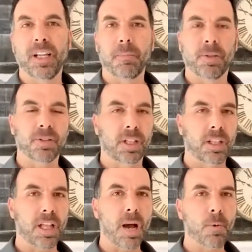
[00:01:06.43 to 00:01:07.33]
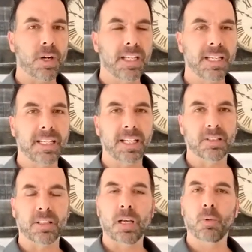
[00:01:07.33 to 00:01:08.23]
But there's a lot more
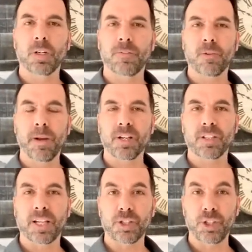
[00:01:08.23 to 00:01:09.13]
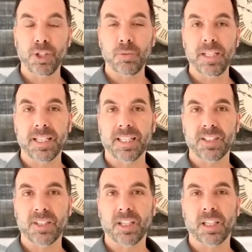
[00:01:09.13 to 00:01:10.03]
details, a lot more information that you need to
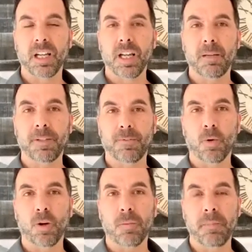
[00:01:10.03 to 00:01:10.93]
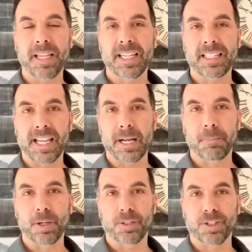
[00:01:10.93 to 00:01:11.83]
consider before making that
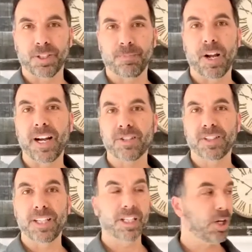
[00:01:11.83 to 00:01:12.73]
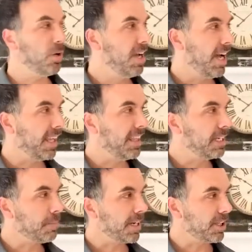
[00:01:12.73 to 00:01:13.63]
purchase. All right, so there you go. I
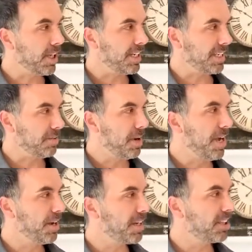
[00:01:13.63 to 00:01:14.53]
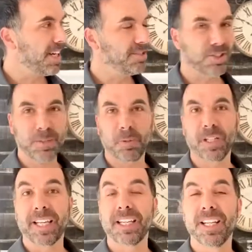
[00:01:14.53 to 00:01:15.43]
think my clients are just
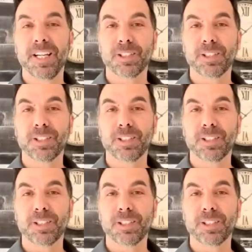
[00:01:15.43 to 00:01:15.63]
pulling in.